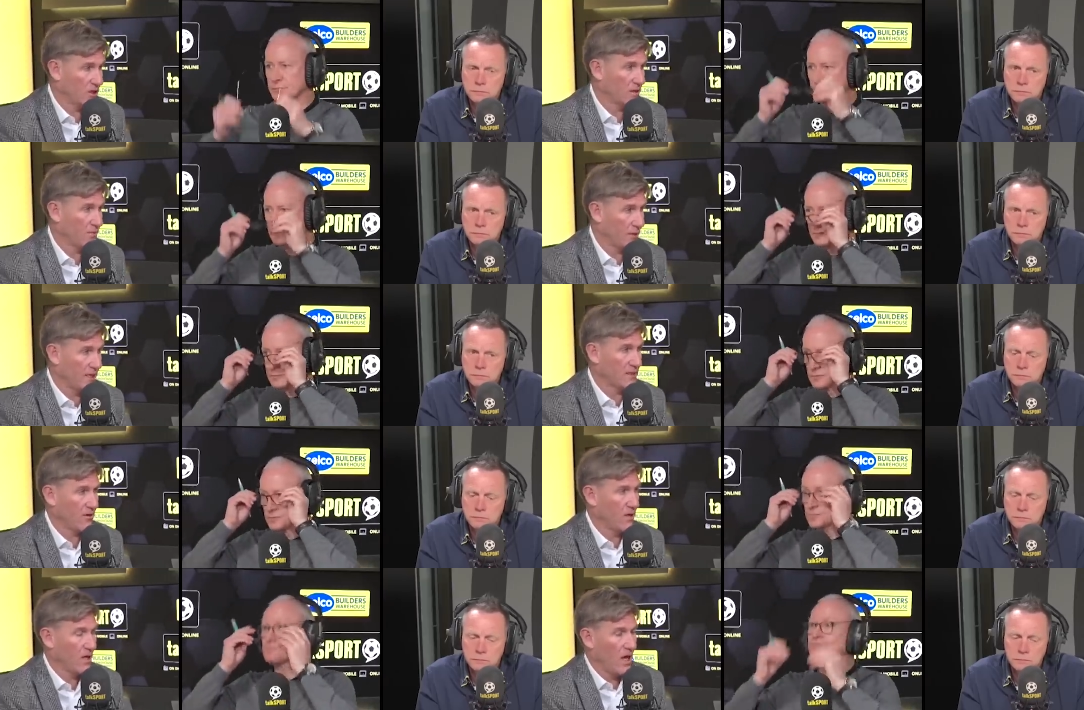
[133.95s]
Speaker 1: The police
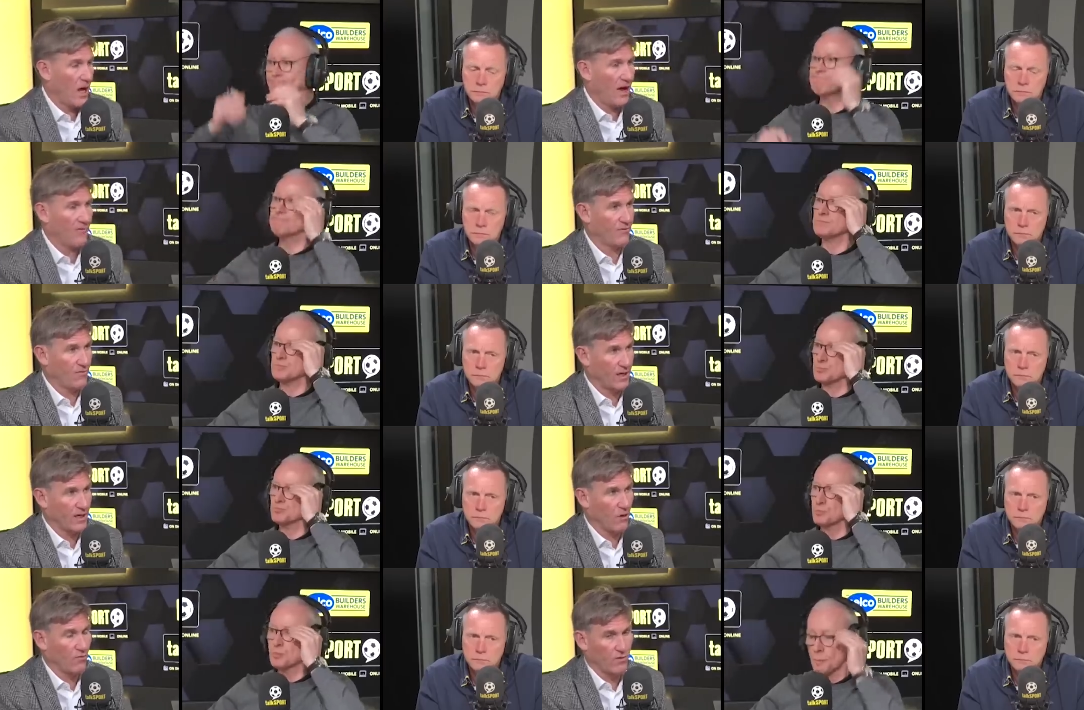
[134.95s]
have
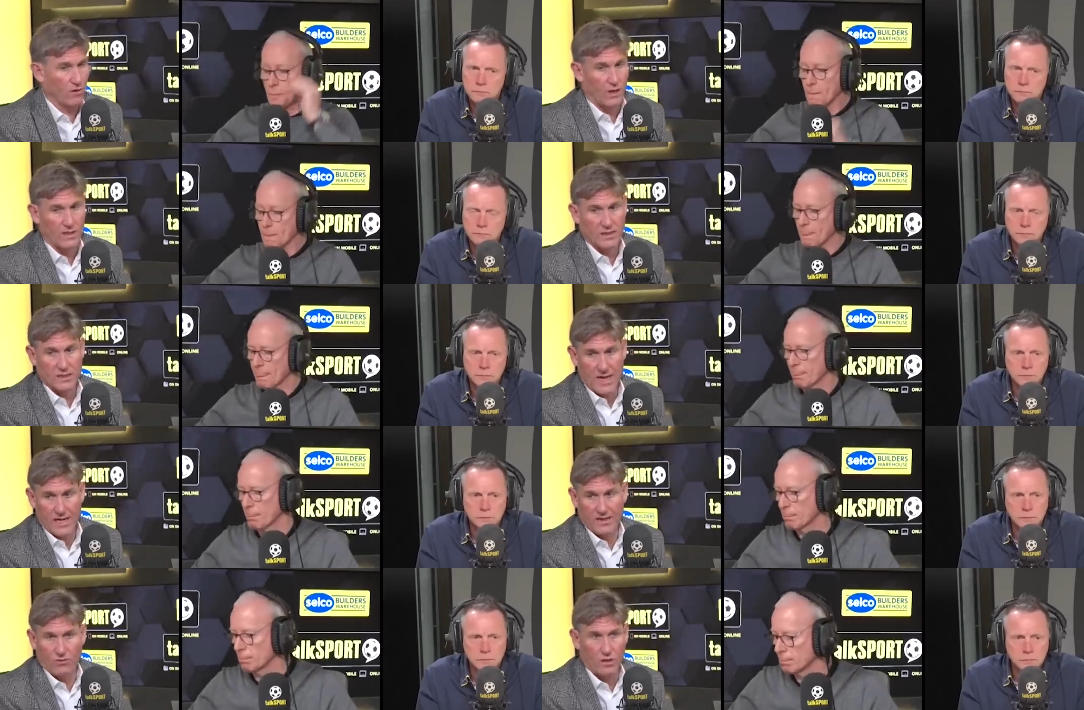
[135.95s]
real
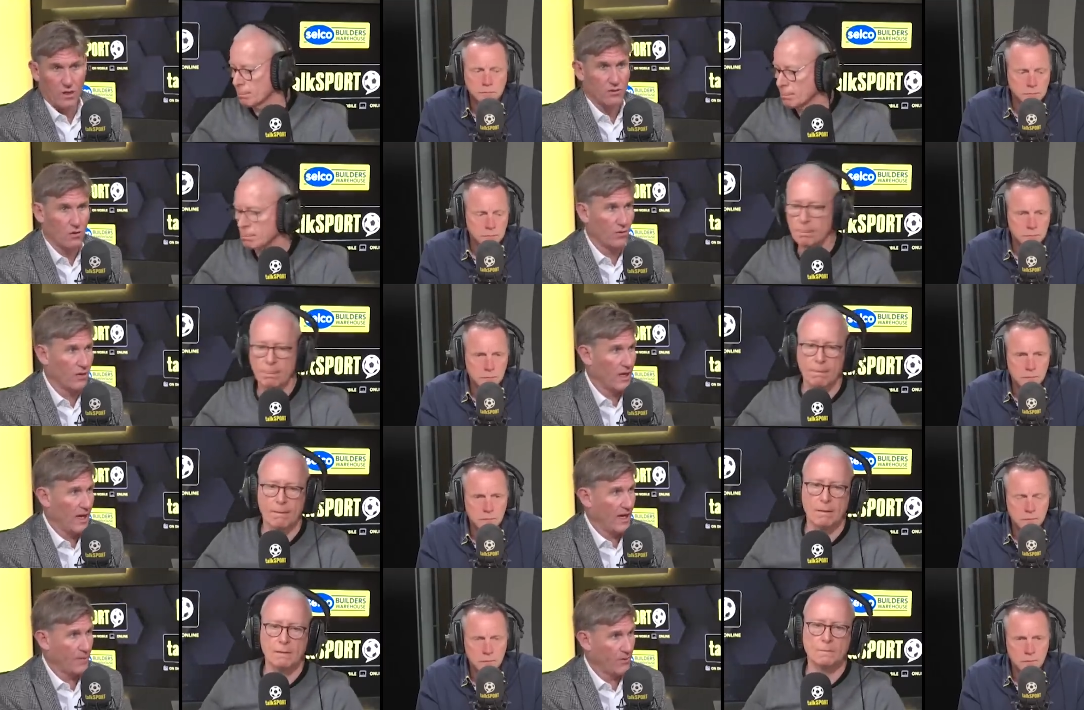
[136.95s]
understanding of what goes on
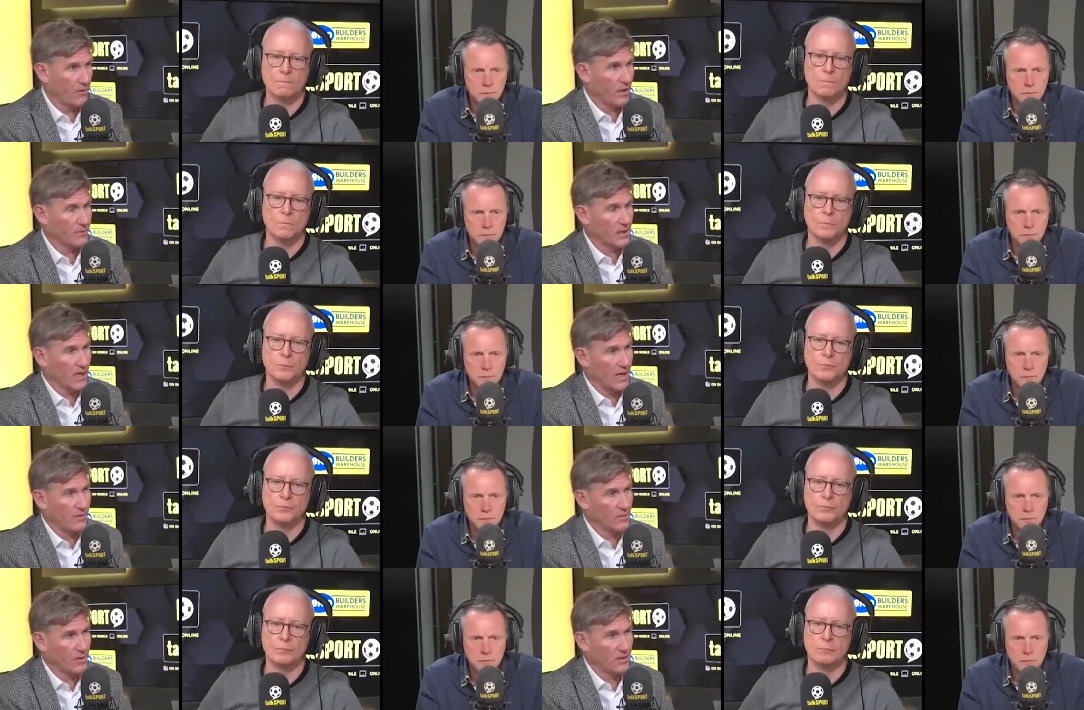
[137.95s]
in the build-up to
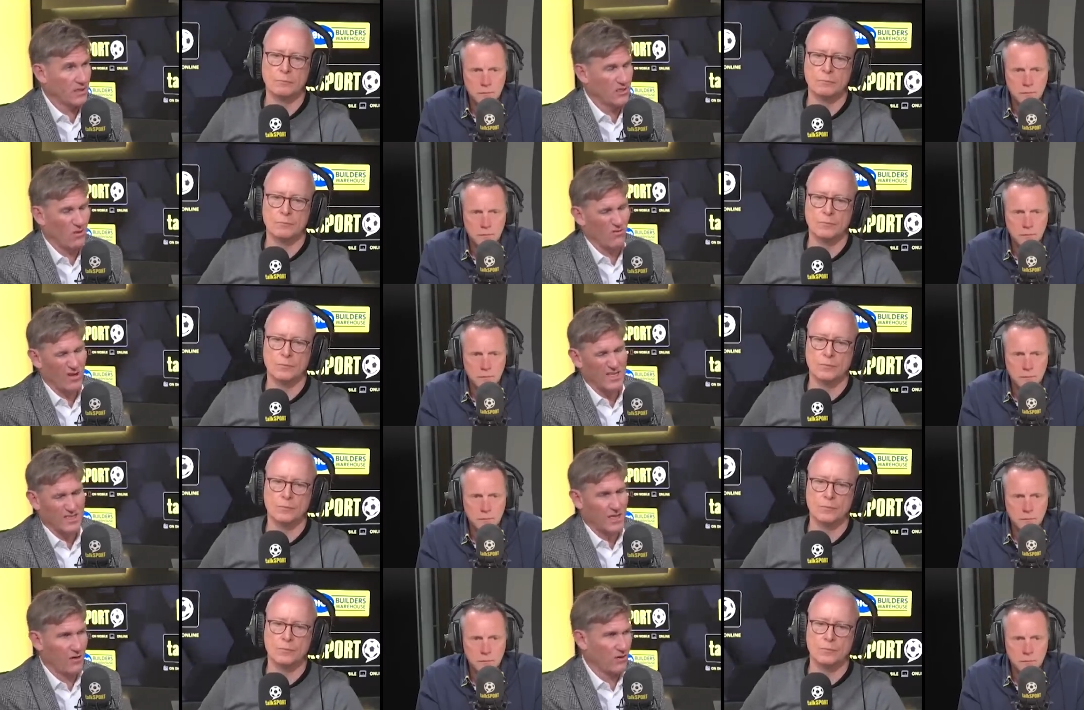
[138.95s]
games, because it's not really
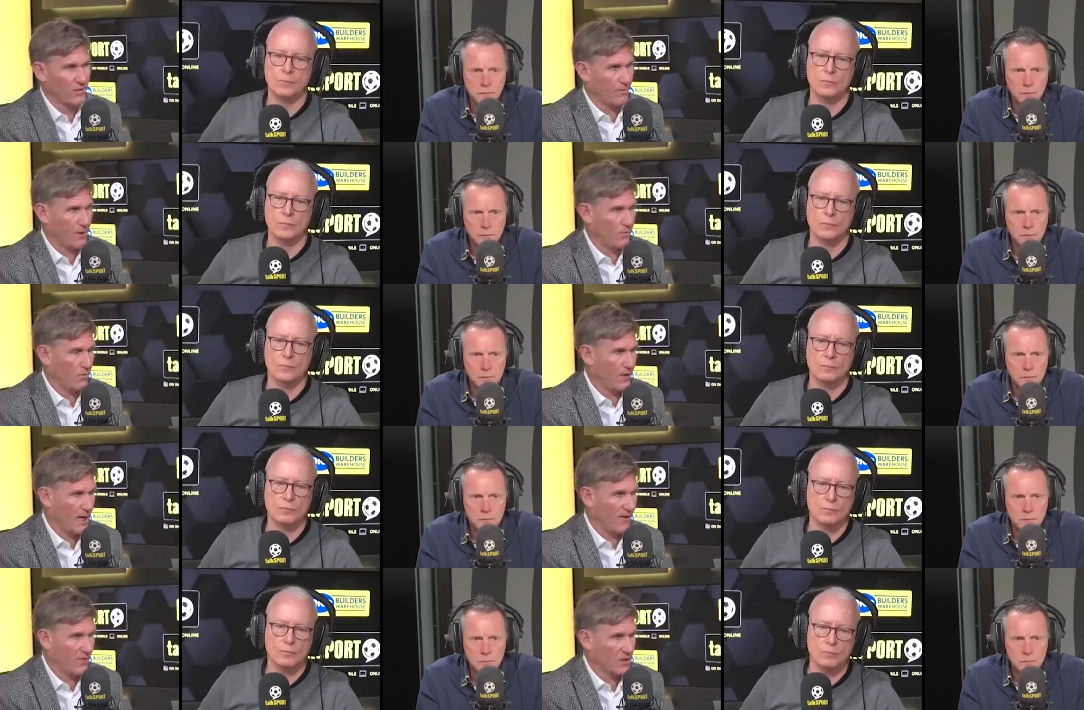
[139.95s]
secrets that people
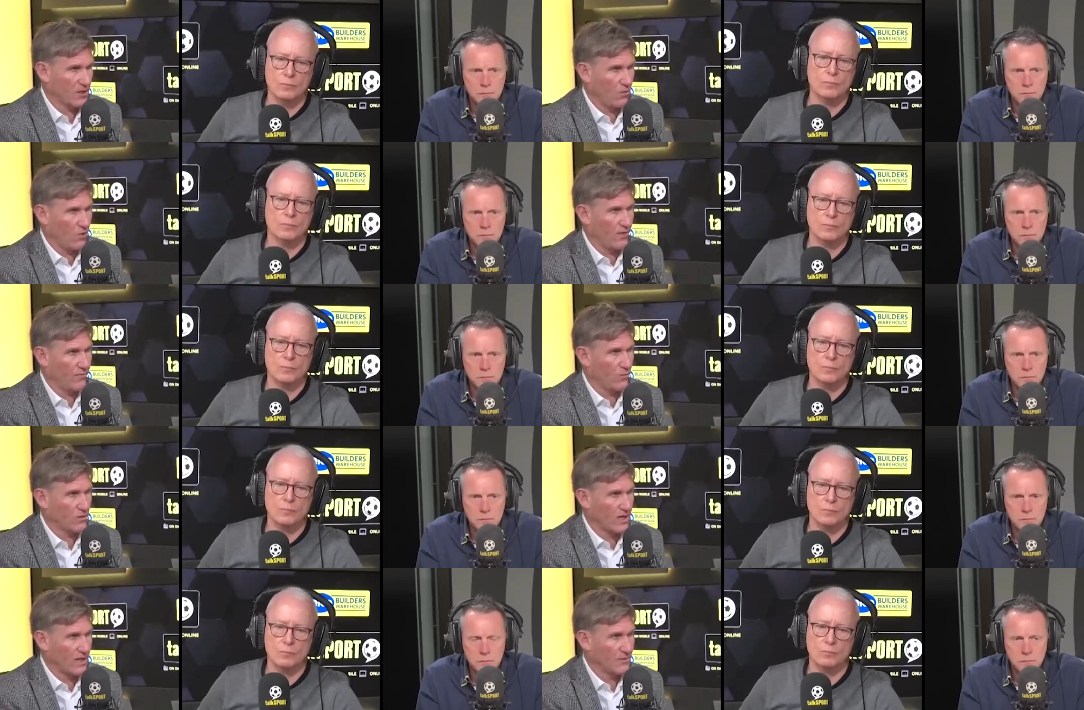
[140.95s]
behave in a certain way at football
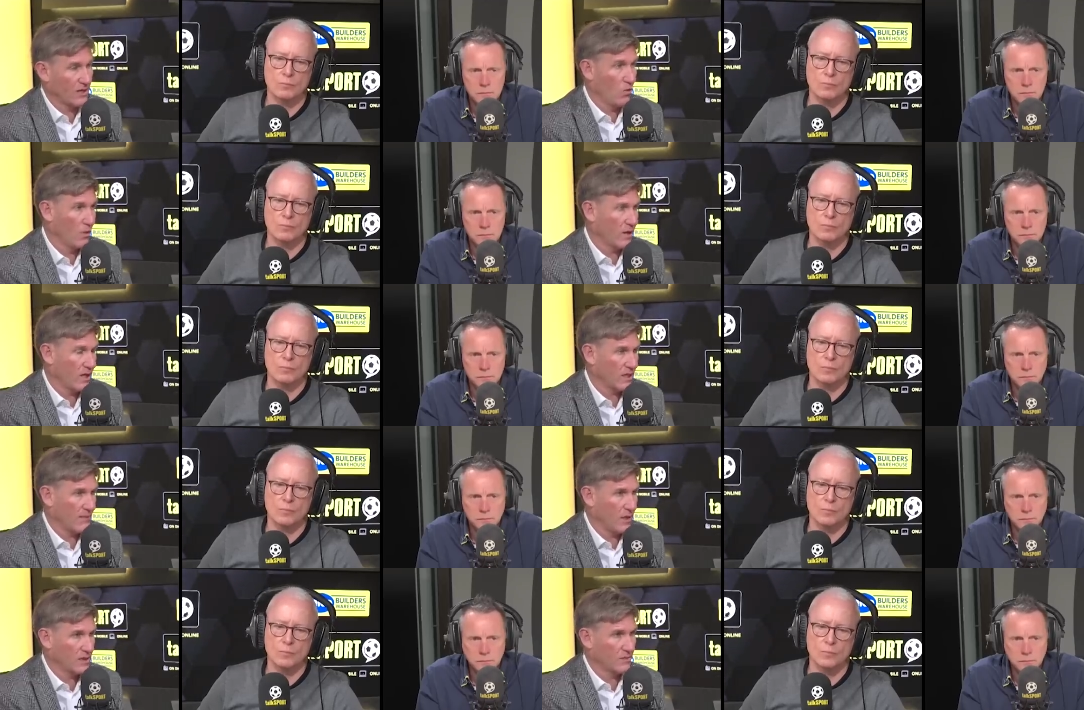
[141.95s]
stadiums. They organise it
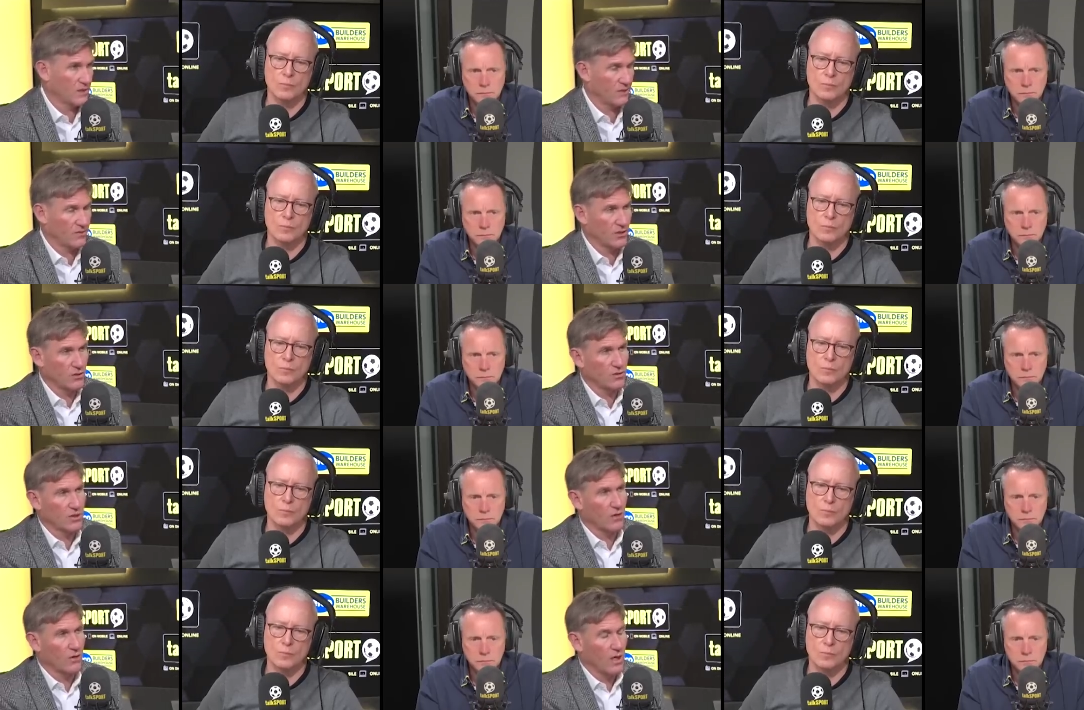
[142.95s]
amongst themselves to do
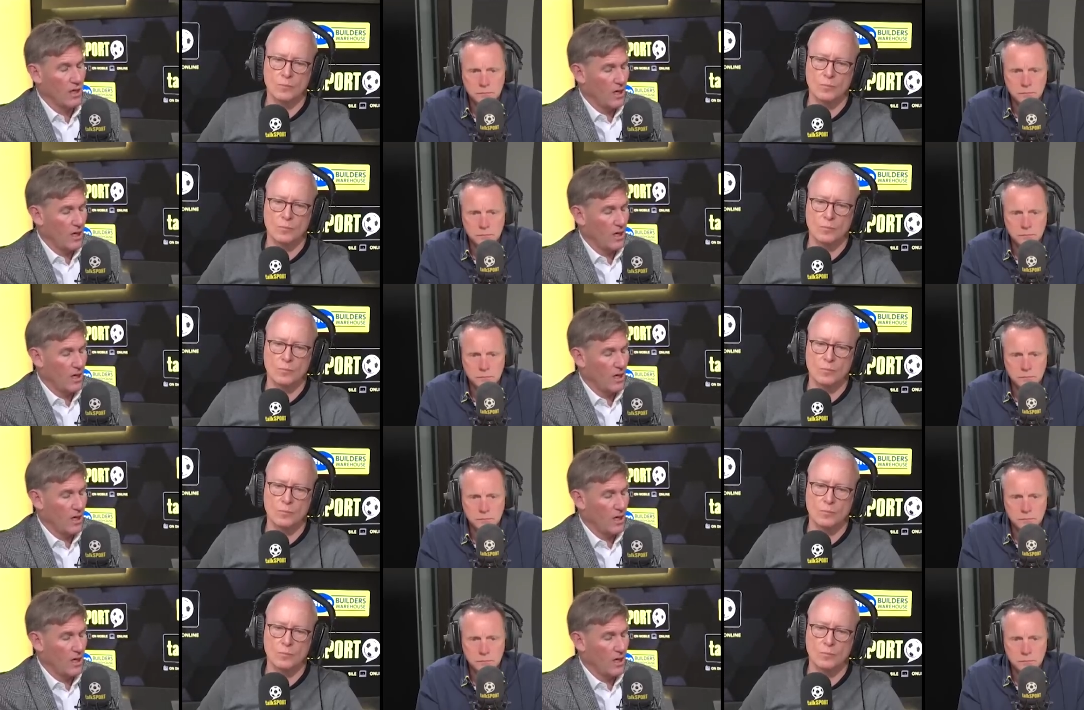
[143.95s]
so.